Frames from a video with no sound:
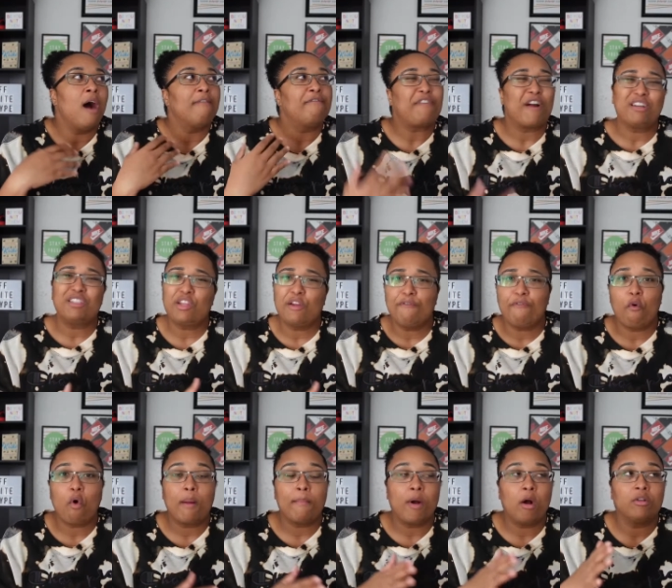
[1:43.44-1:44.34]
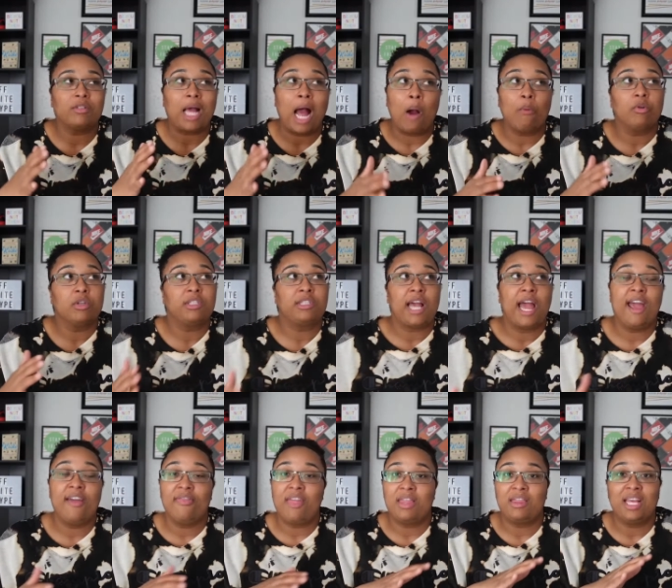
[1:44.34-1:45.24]
First and foremost, I will
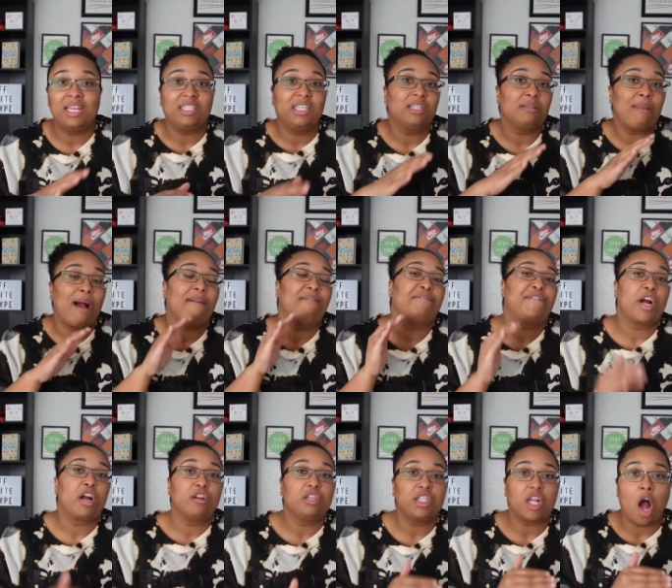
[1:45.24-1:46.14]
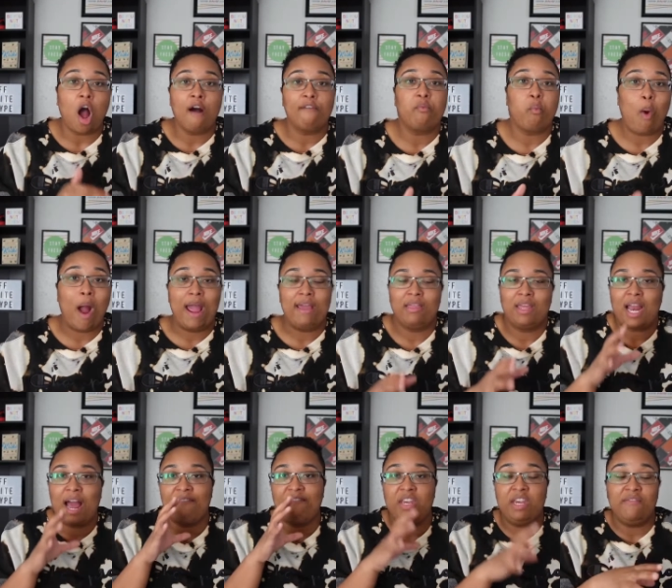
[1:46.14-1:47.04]
say that this is my first off-white that
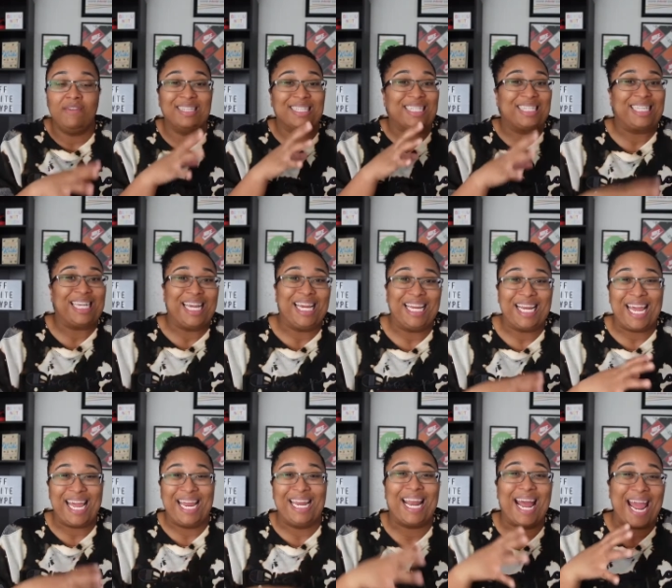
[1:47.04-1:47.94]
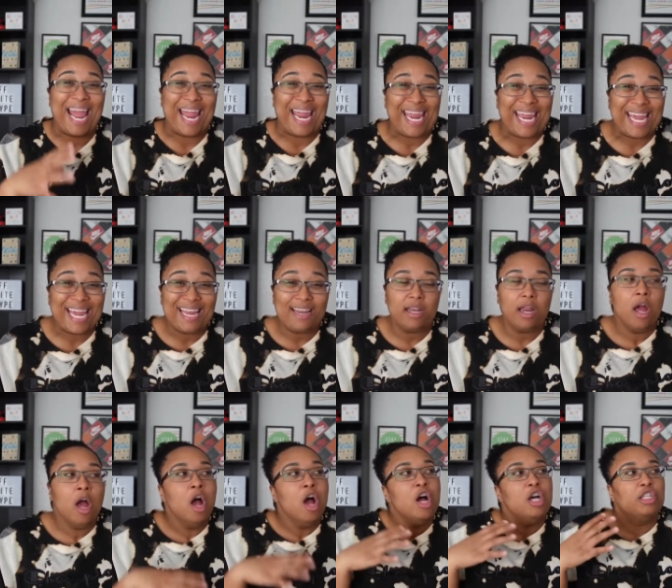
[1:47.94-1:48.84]
I've even seen in hand.
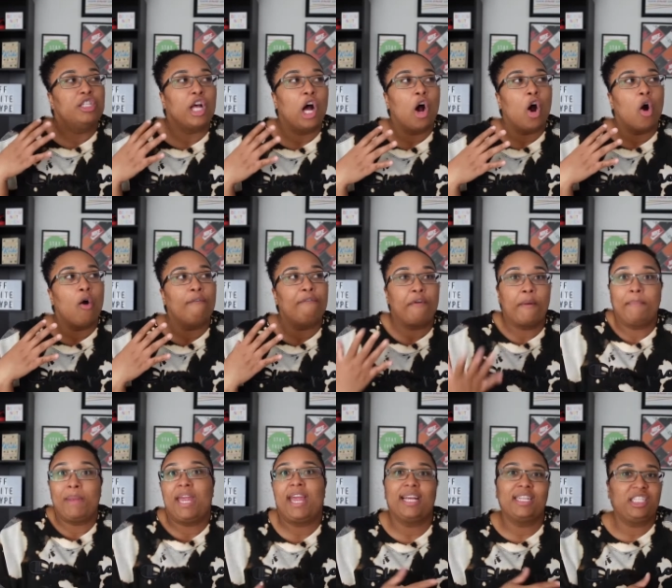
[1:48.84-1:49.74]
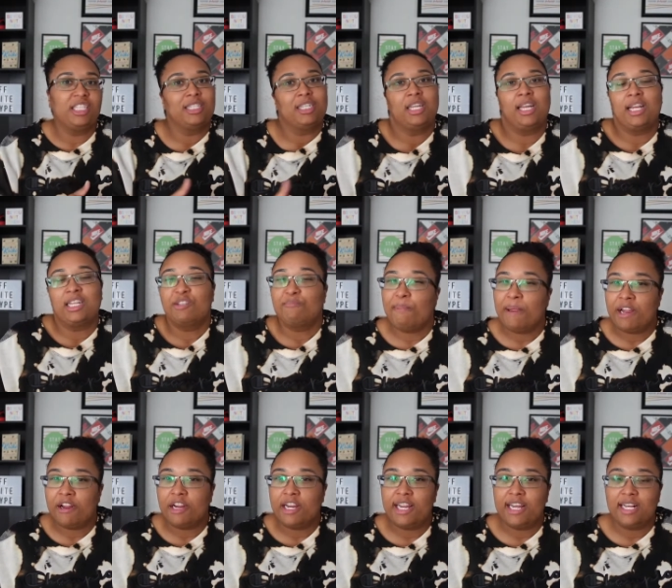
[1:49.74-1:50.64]
So for me, it's just an
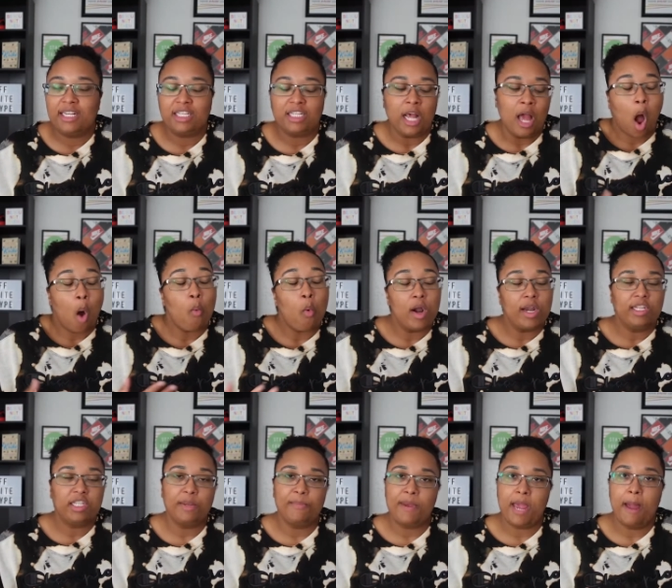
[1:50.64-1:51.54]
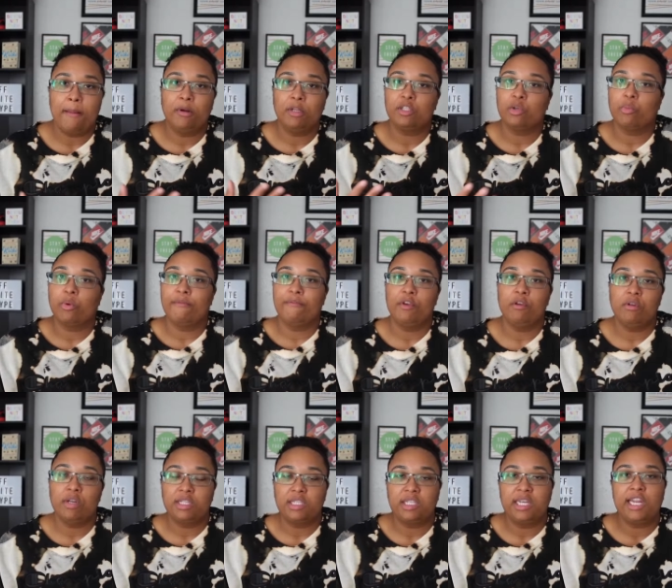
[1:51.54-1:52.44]
experience. I wanted to be able to review
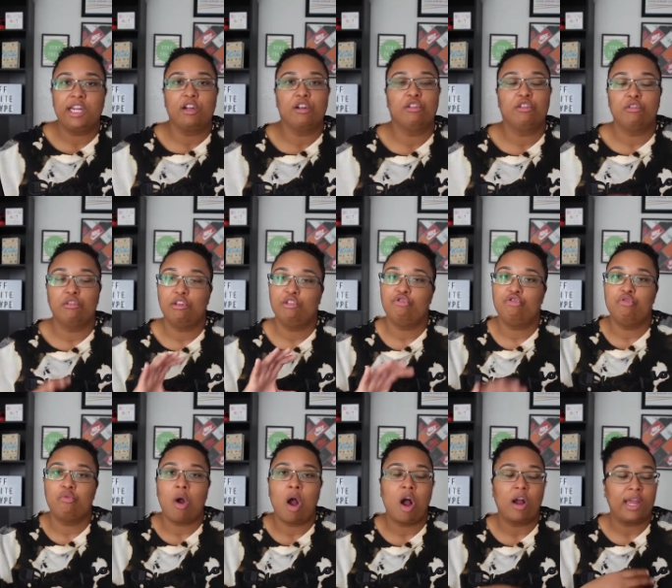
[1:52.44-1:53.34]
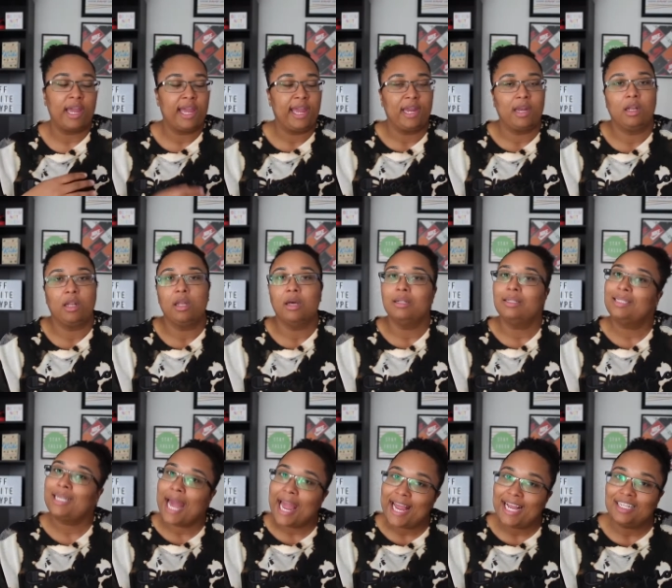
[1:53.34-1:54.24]
the sneakers so that you all can get a little
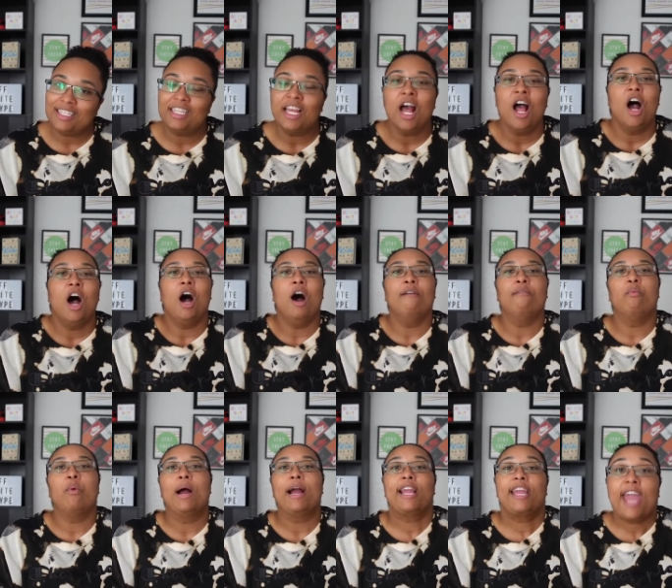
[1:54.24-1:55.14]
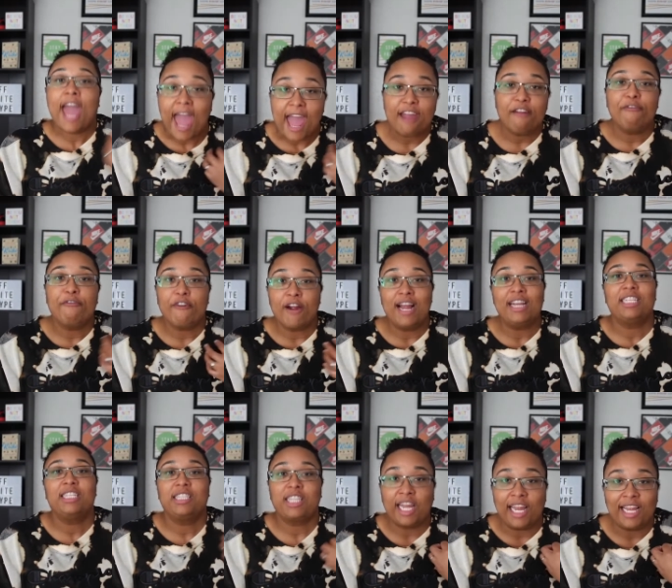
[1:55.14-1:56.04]
taste of what K Fresh
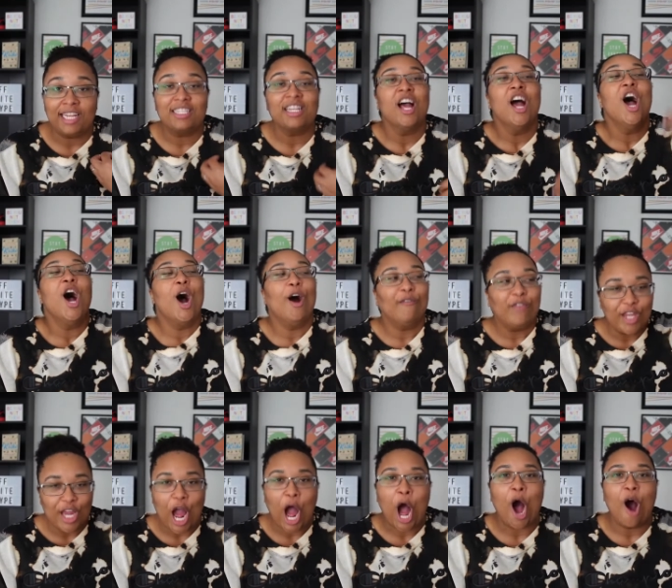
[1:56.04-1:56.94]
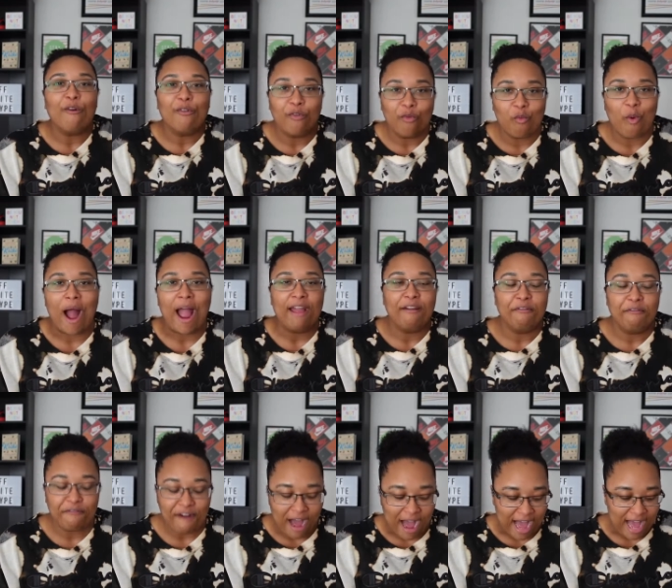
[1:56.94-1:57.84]
thinks of the off-white
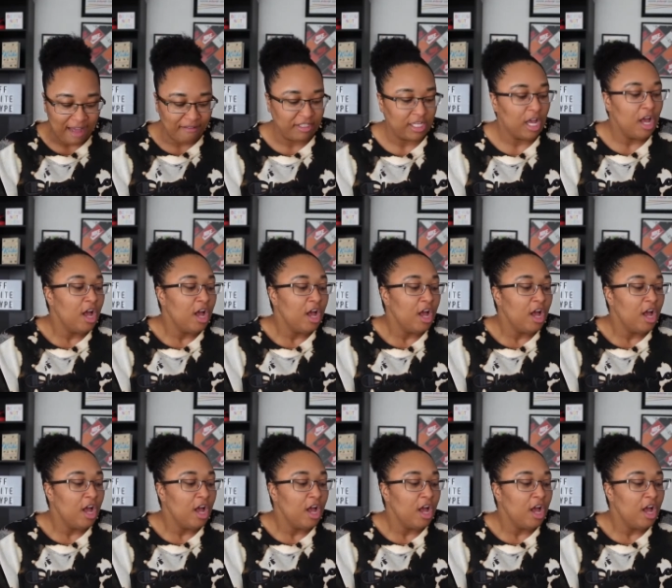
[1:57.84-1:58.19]
5s.